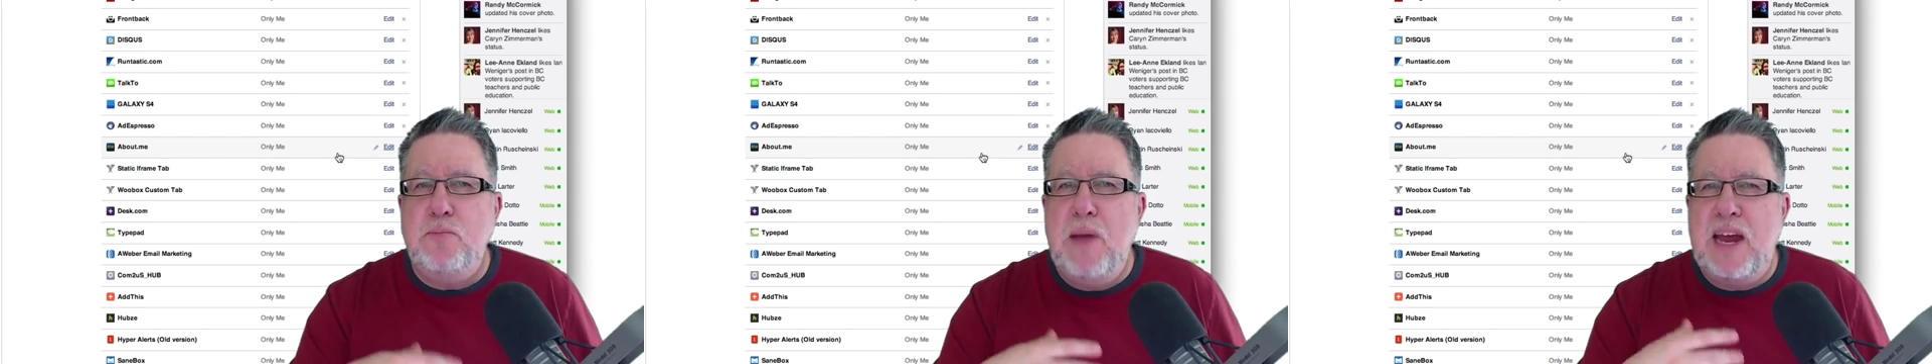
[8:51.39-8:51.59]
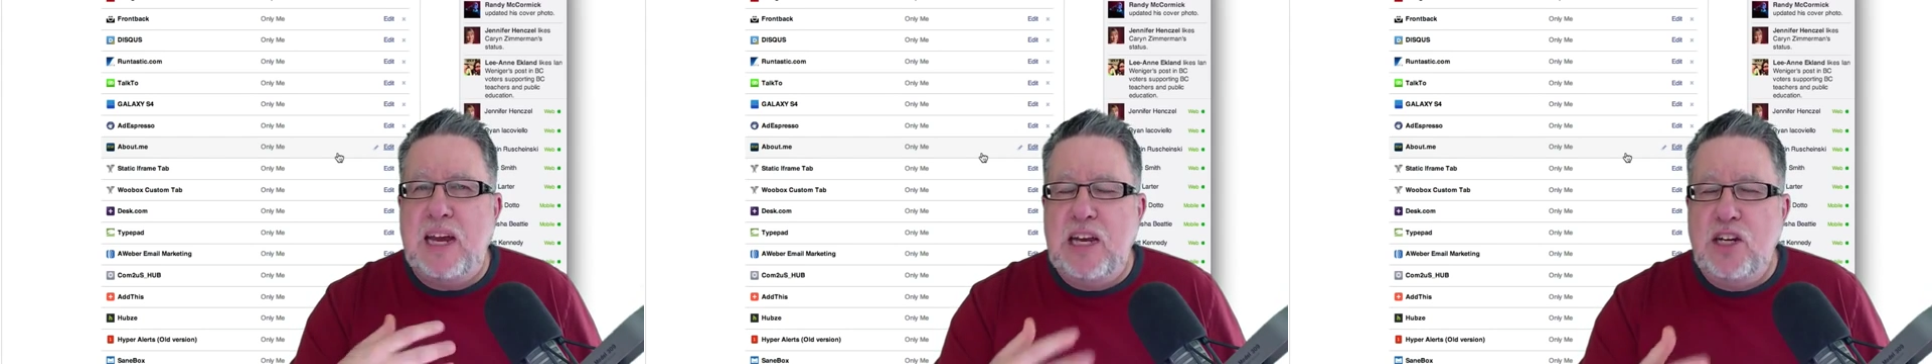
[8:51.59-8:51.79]

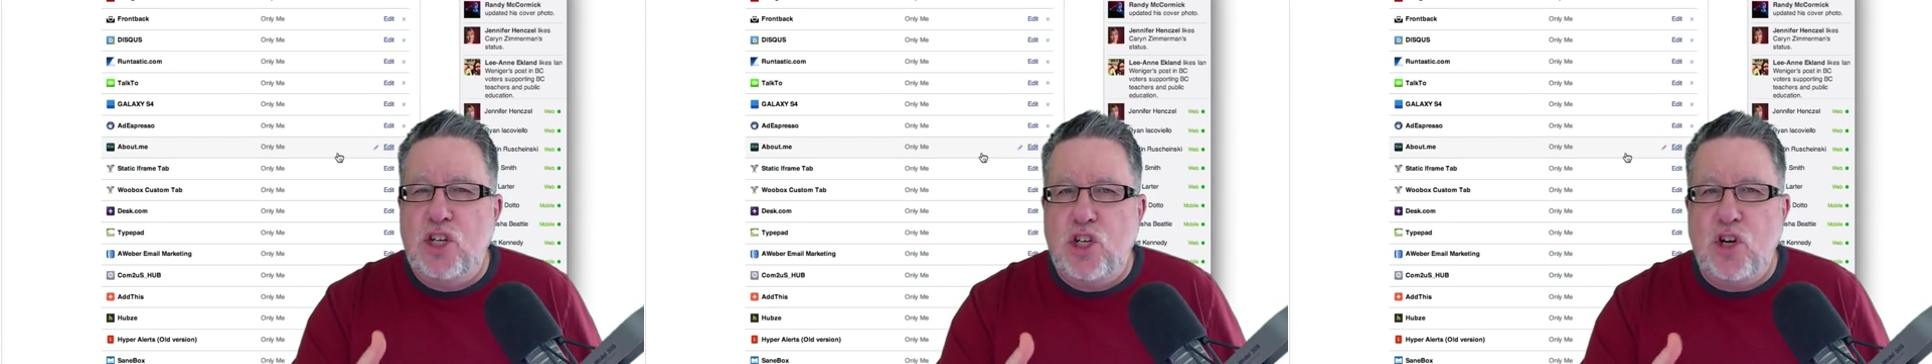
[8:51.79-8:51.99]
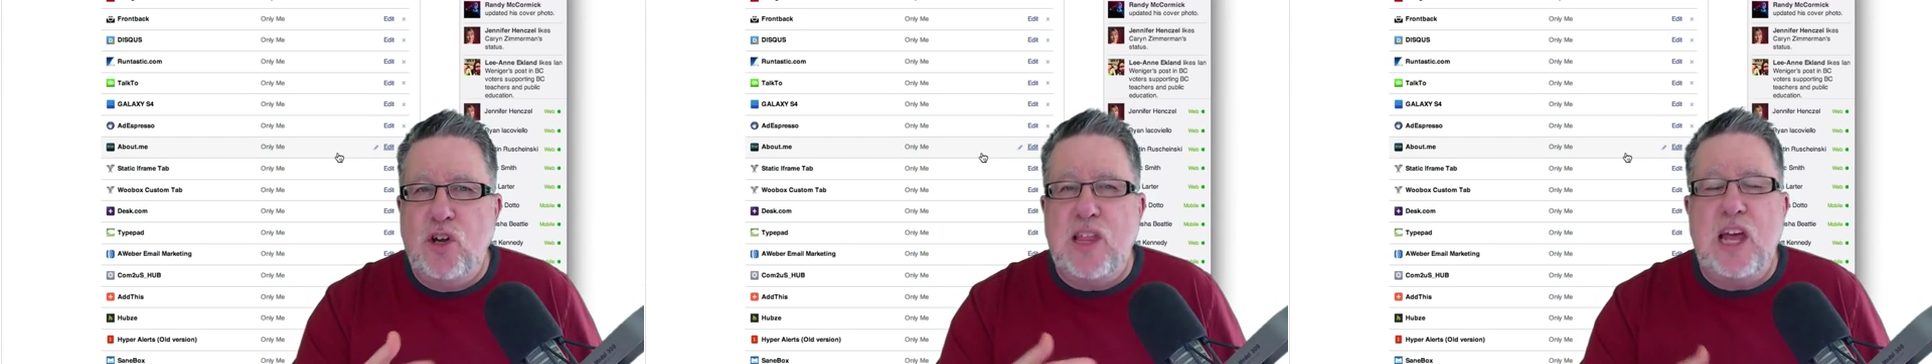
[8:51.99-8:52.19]
making
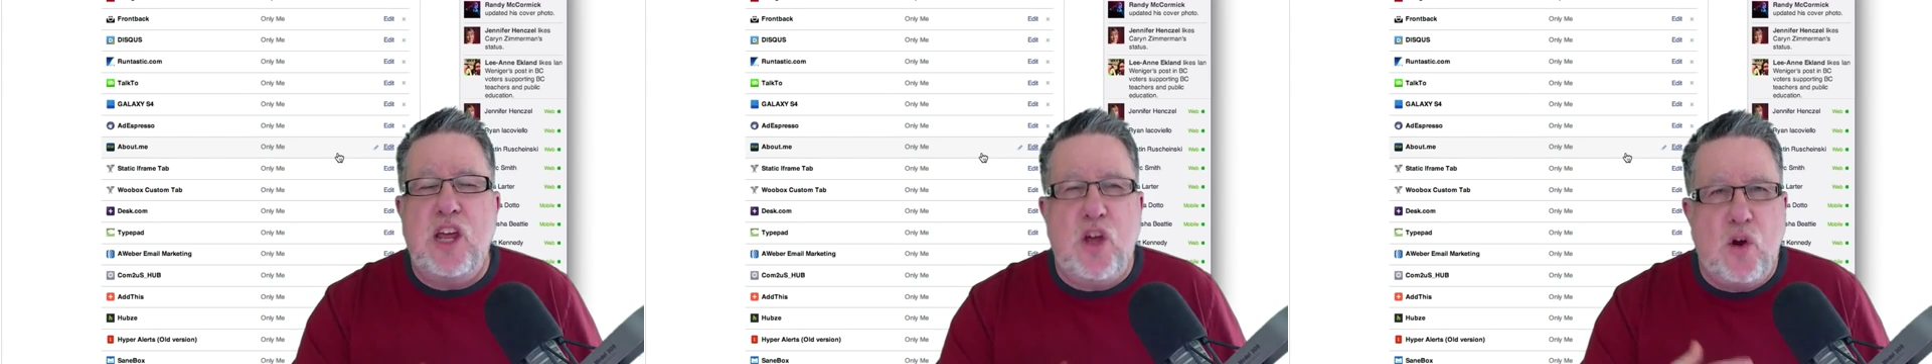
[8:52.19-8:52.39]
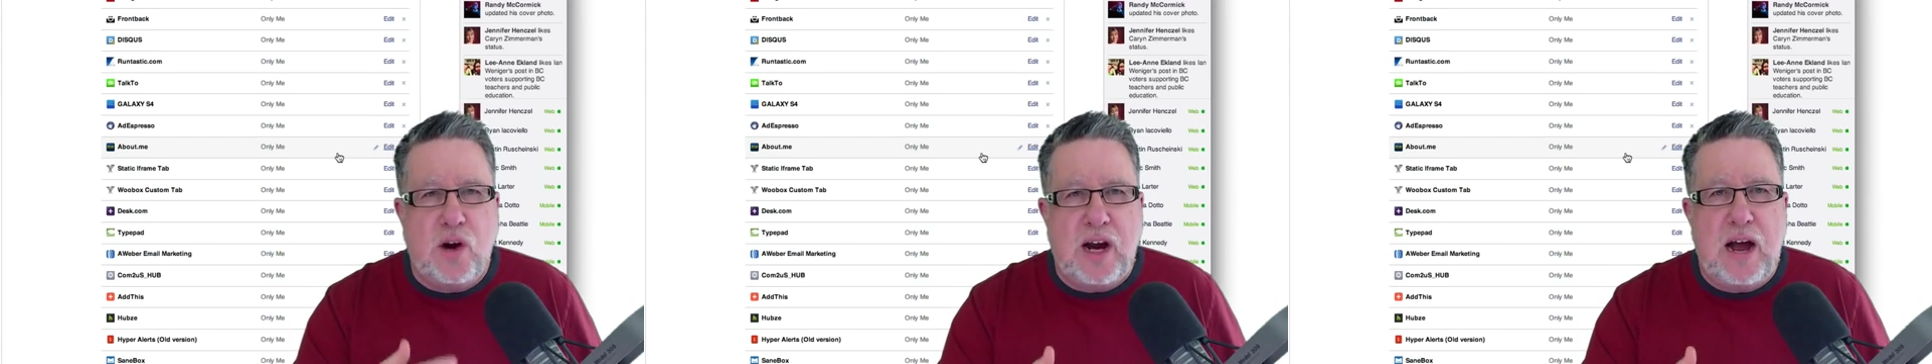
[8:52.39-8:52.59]
sure that
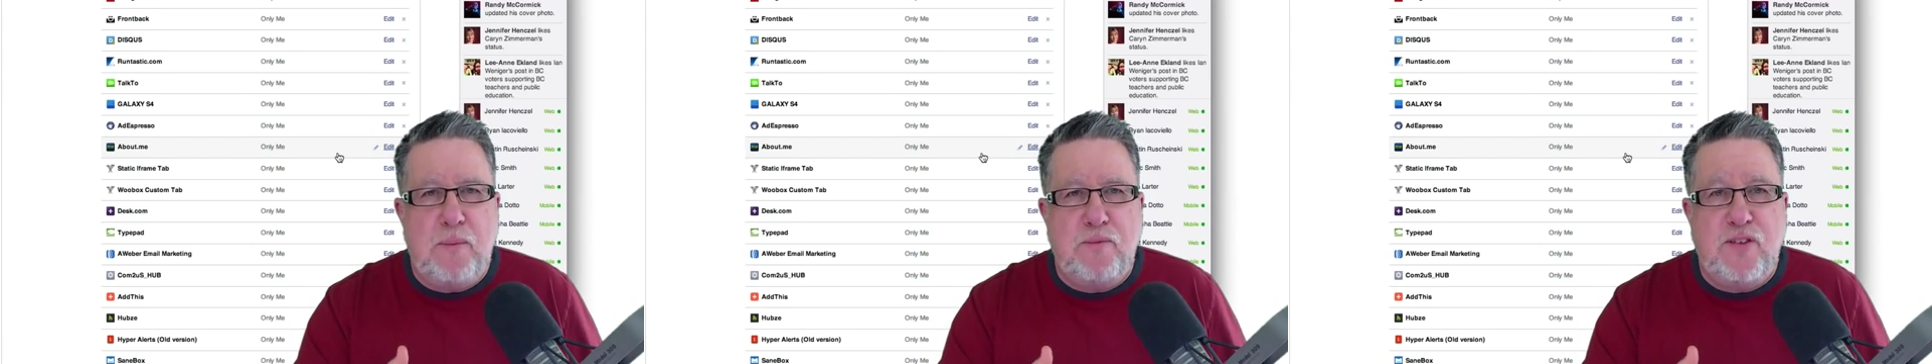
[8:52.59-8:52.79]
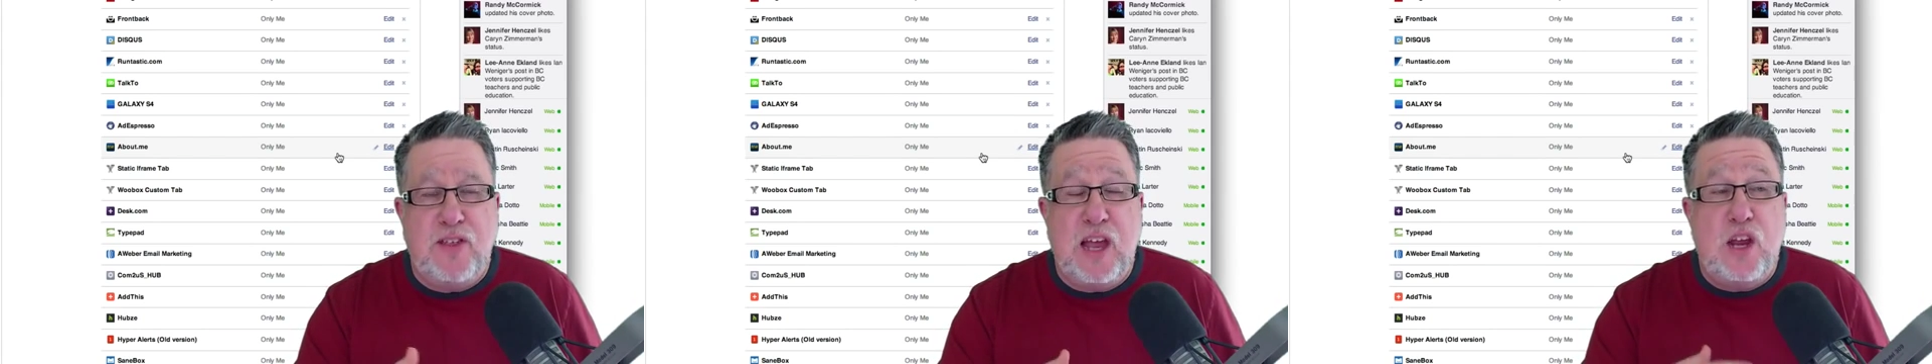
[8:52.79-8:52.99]

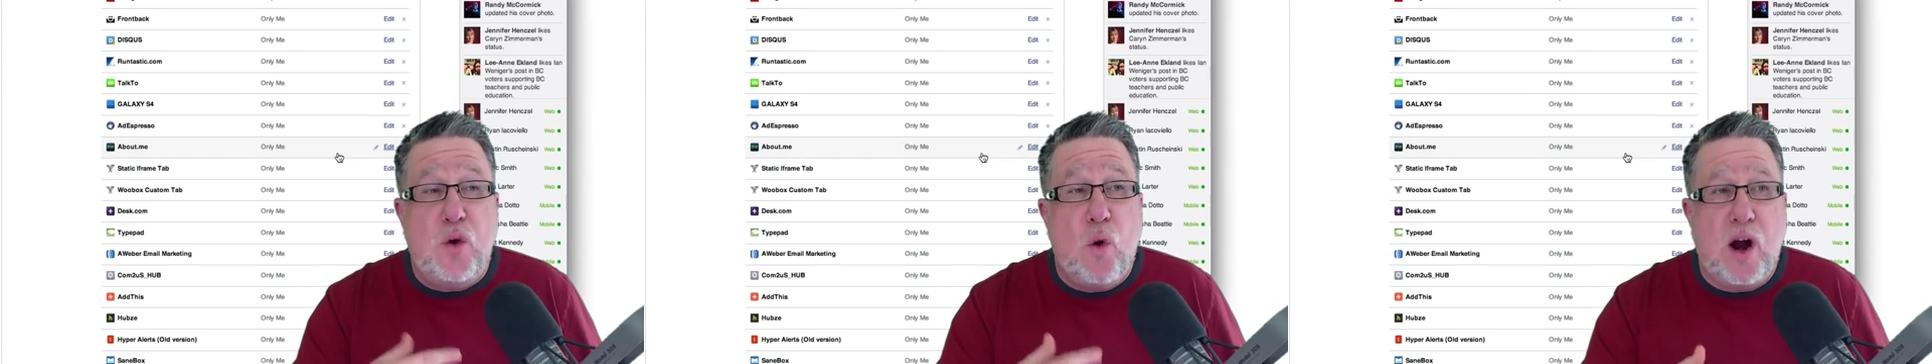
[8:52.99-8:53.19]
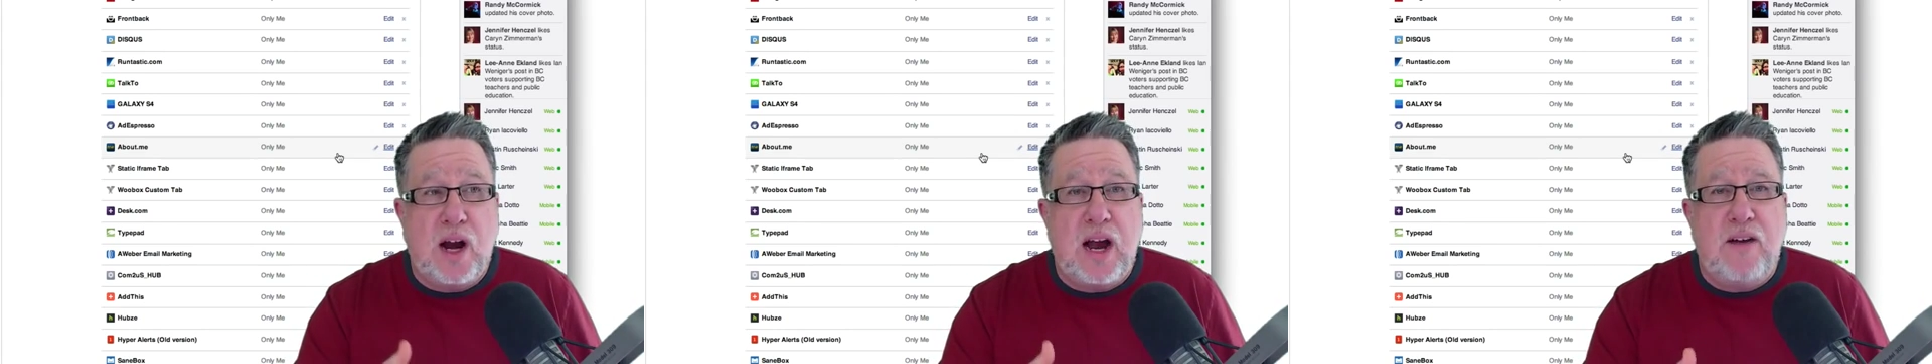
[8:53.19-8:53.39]
you are